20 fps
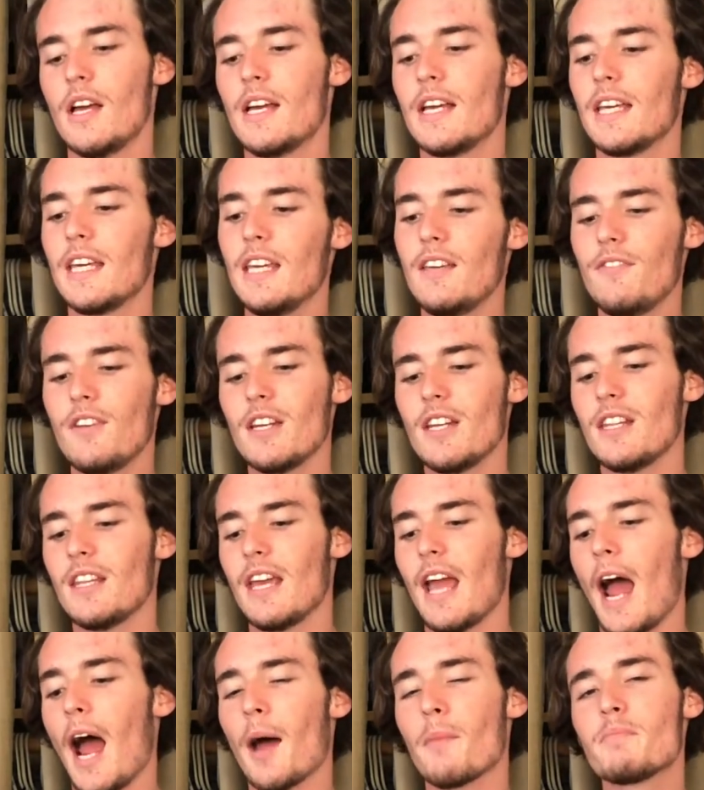even in the
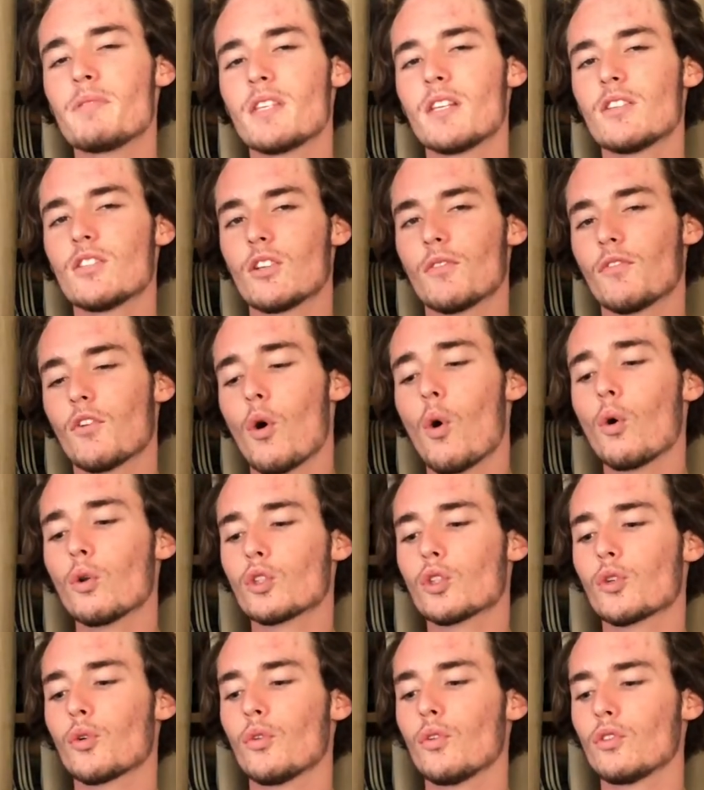absence of
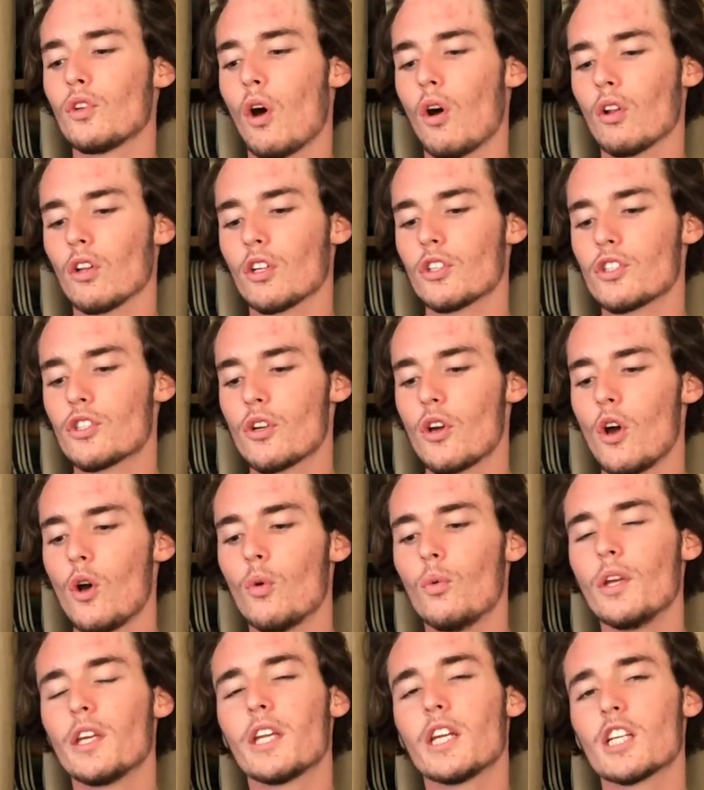cultural knowledge,
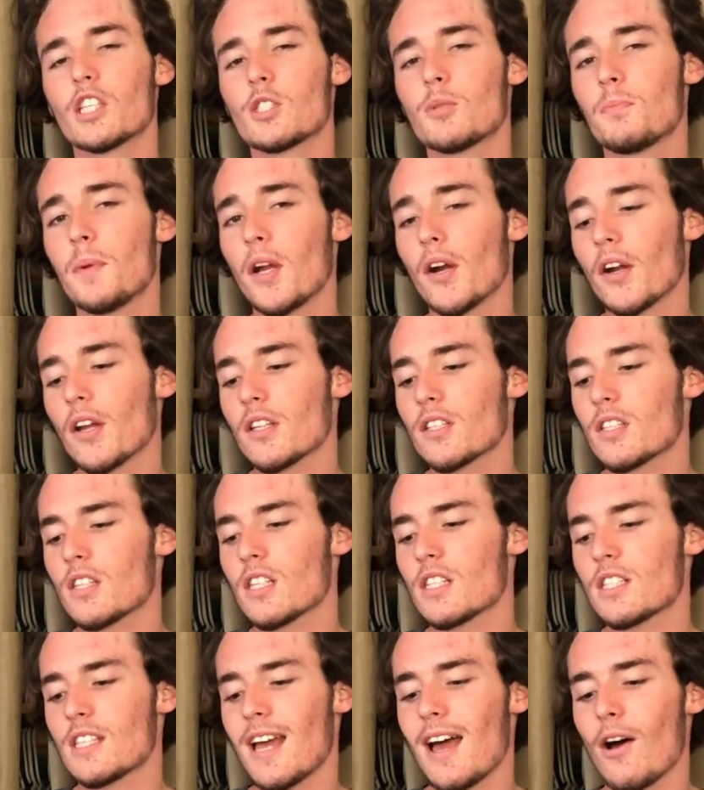we can experience the
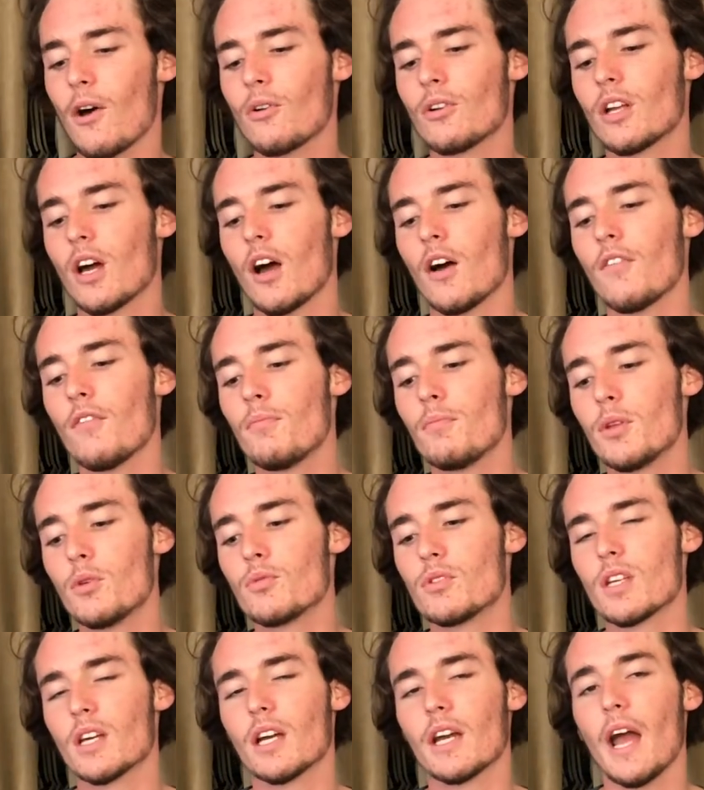sound of
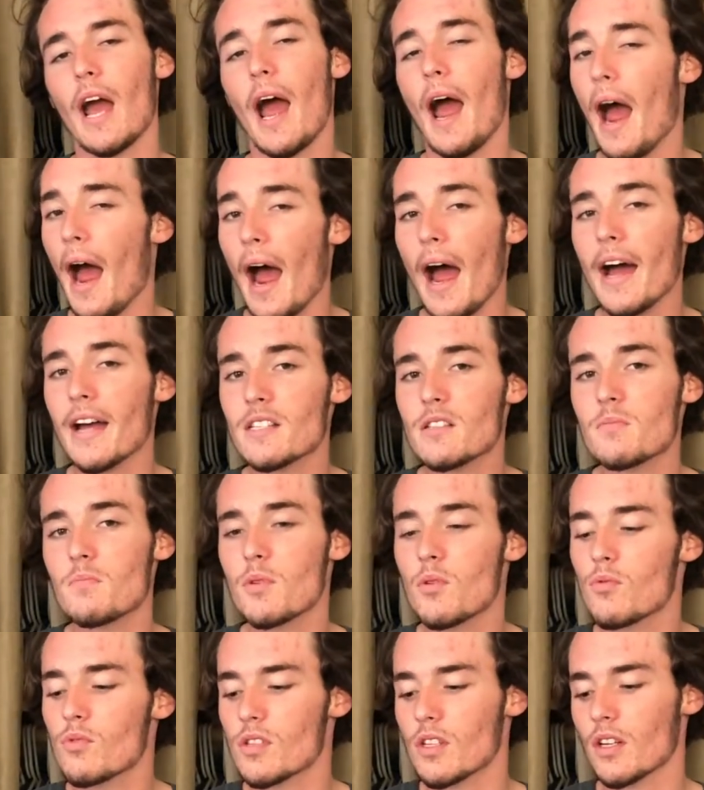music as
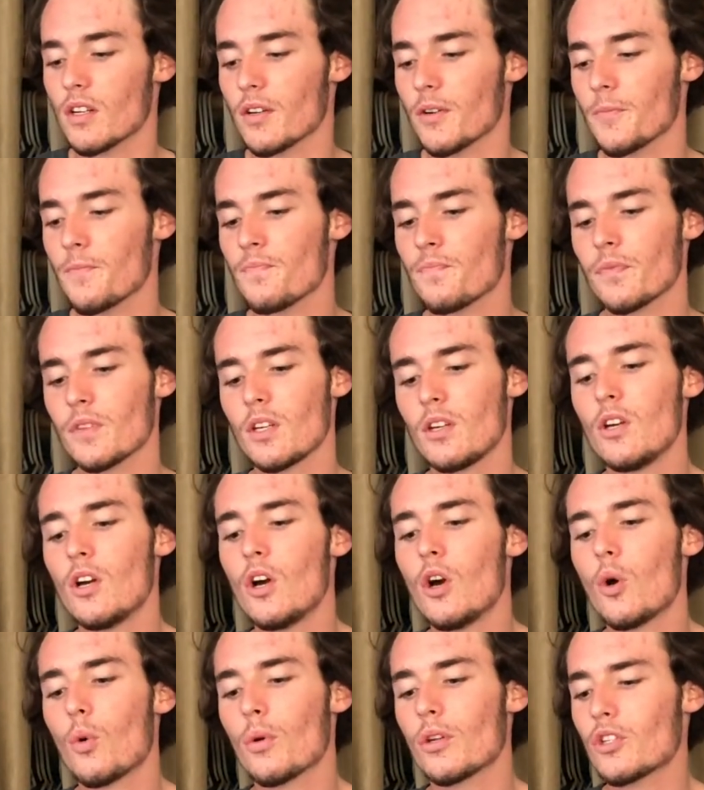music.
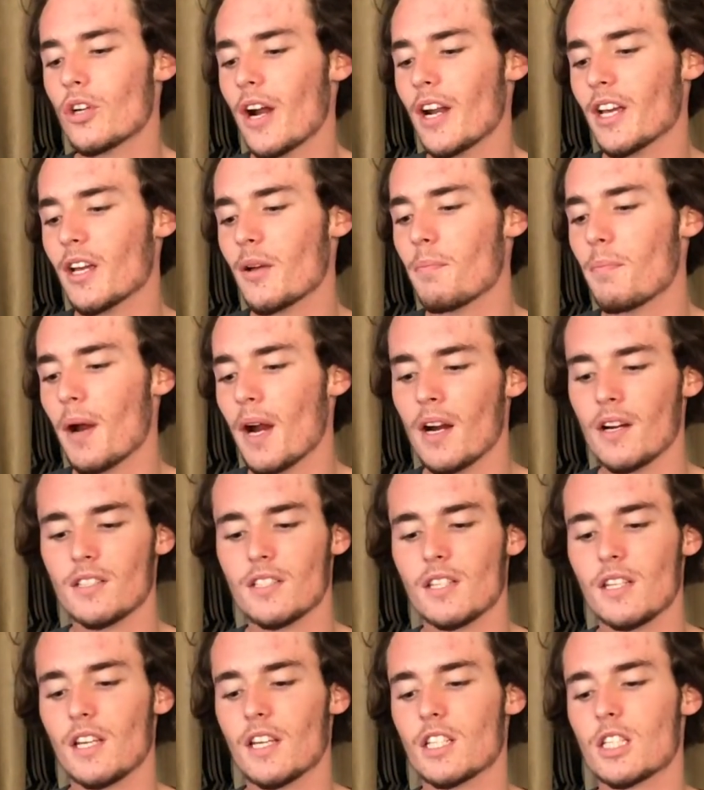We try to compare it to
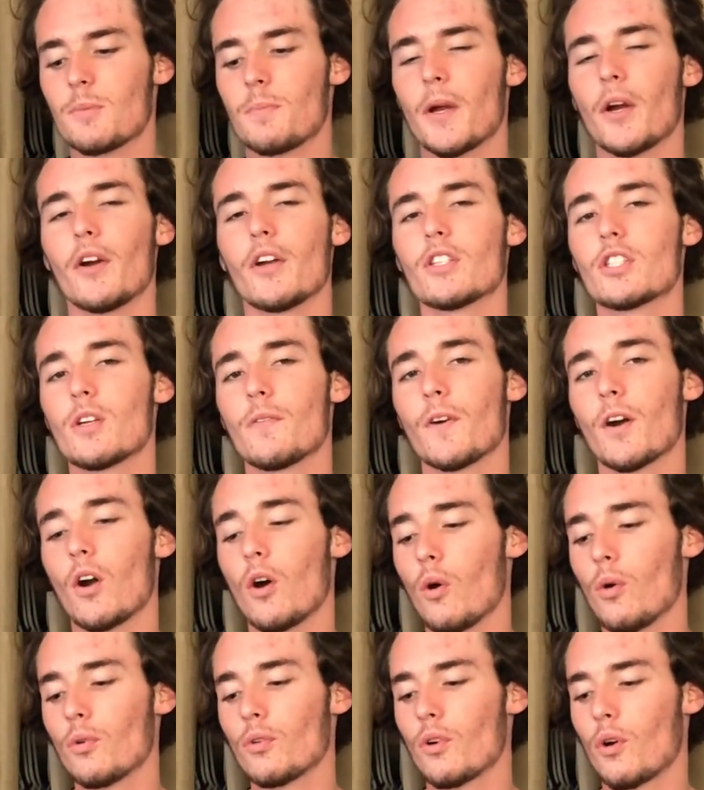the experience of our
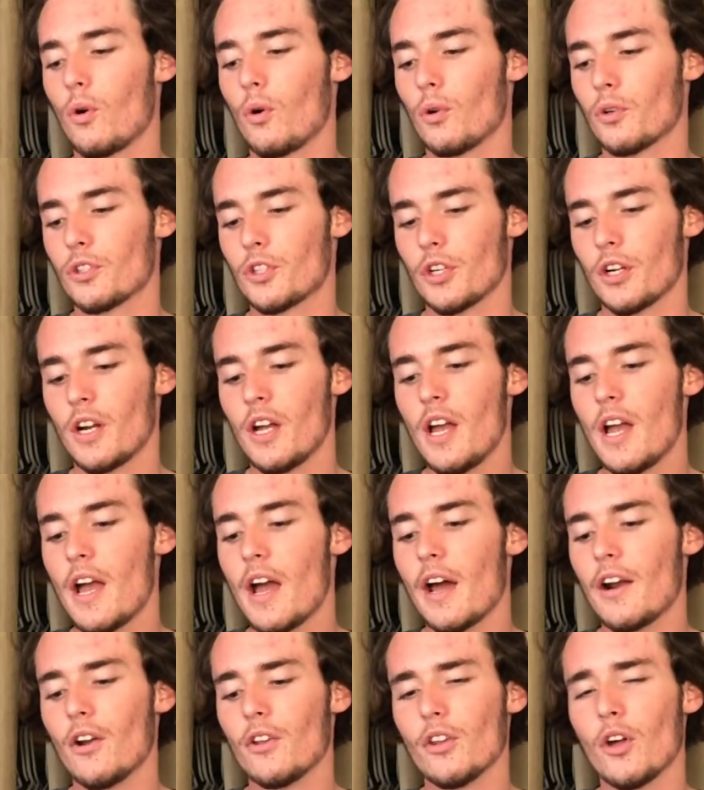own culture,
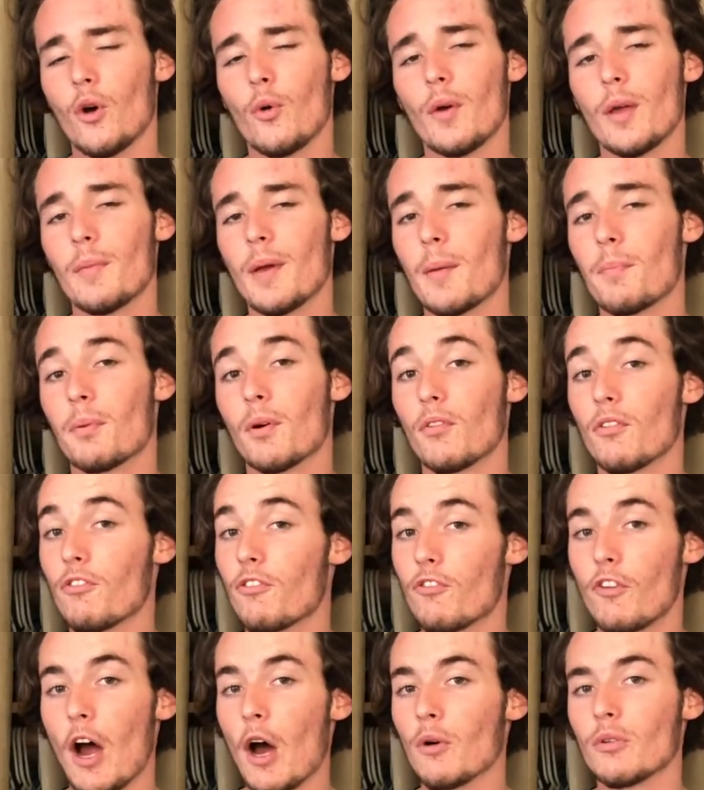and although we may
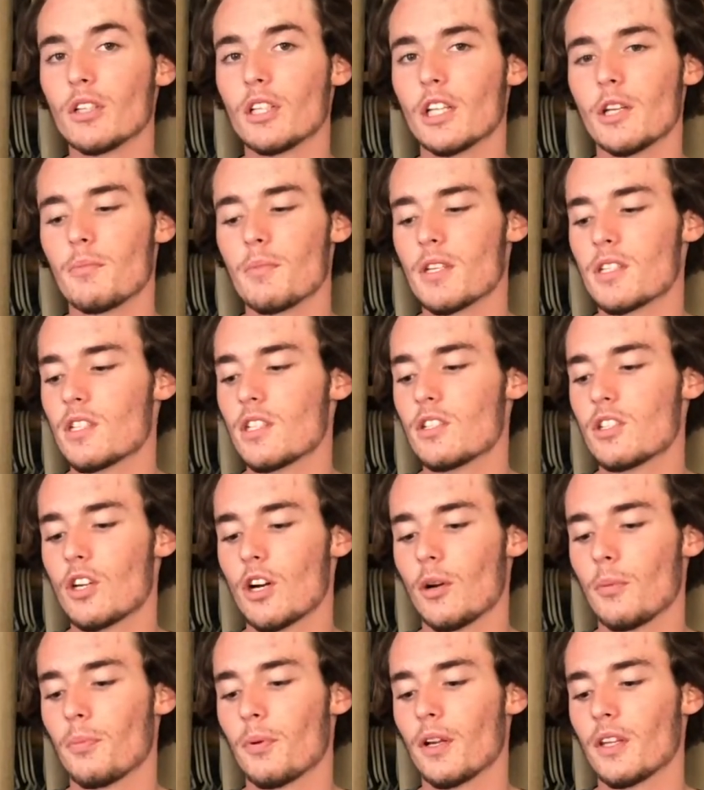profoundly
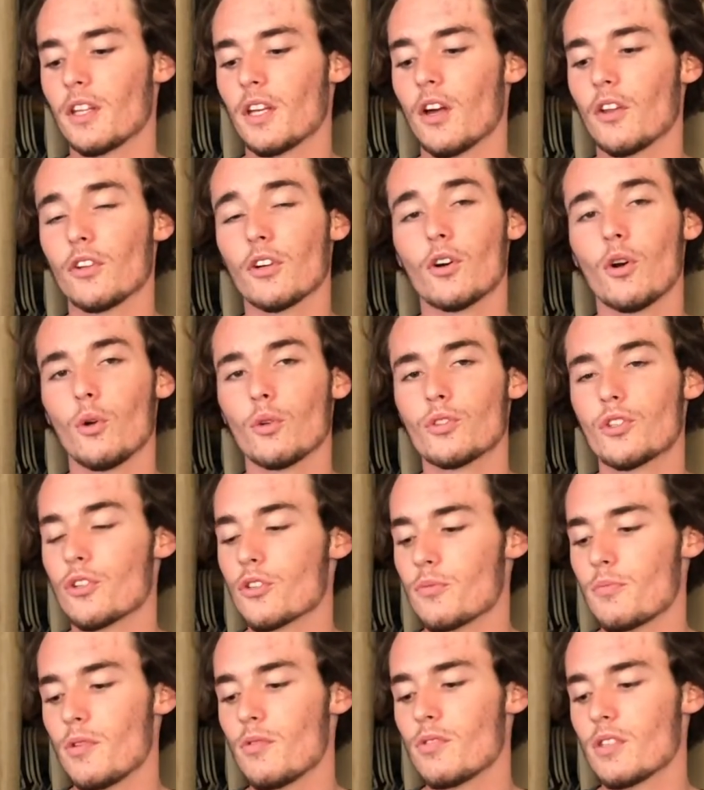misinterpret the other culture's
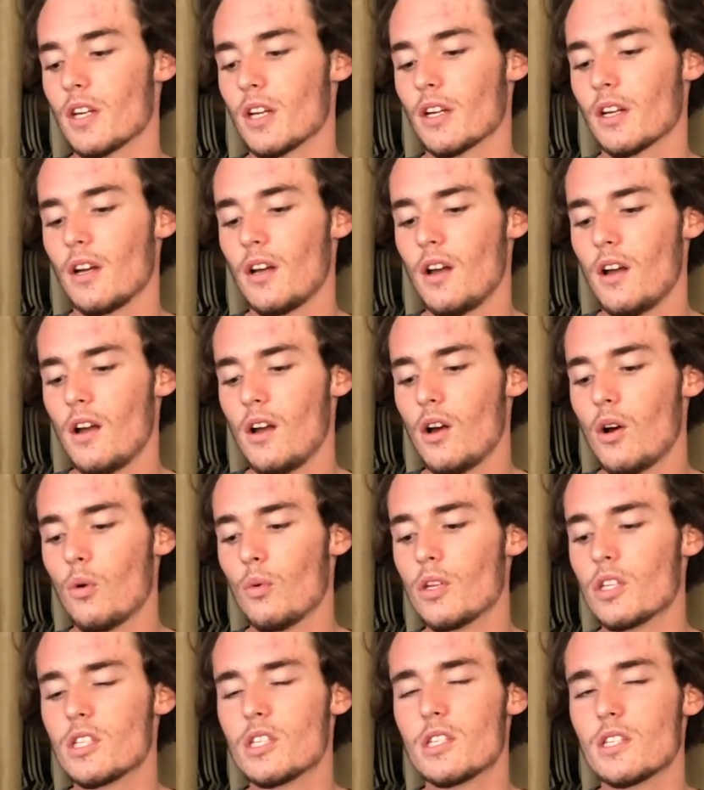music, we
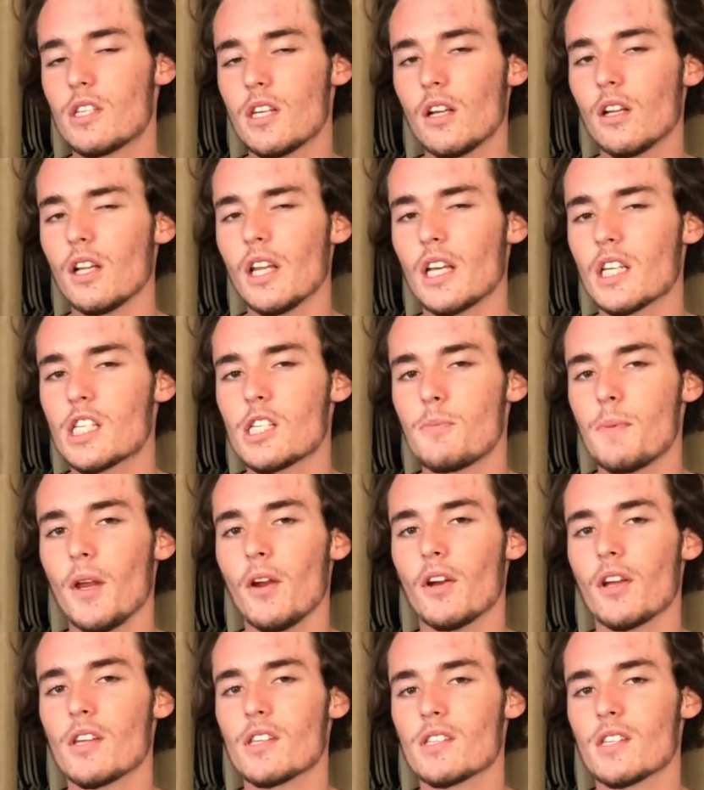still
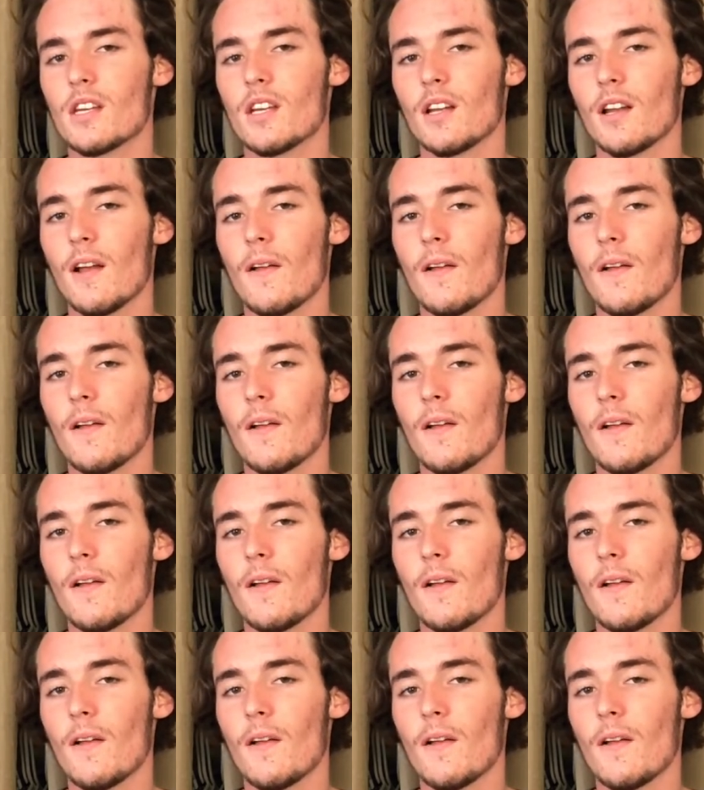experience it